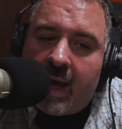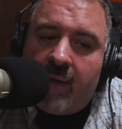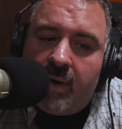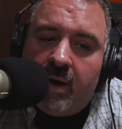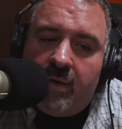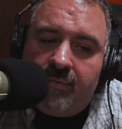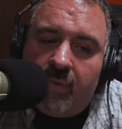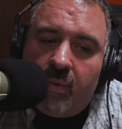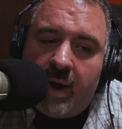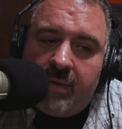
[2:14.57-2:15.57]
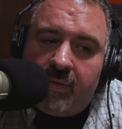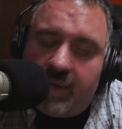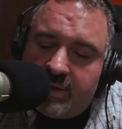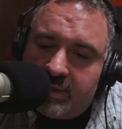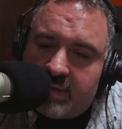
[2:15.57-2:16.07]
out of the way that
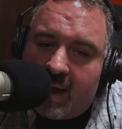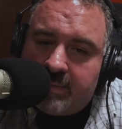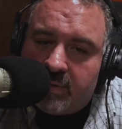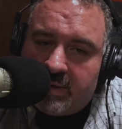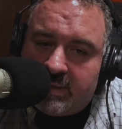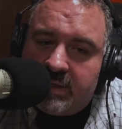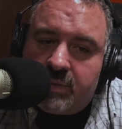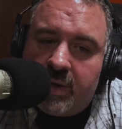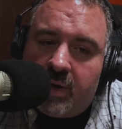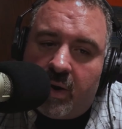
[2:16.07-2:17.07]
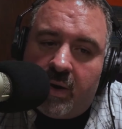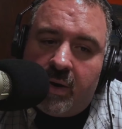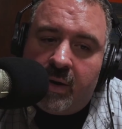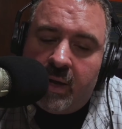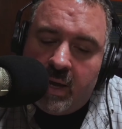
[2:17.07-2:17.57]
they just absolutely
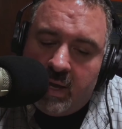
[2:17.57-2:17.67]
disregarded,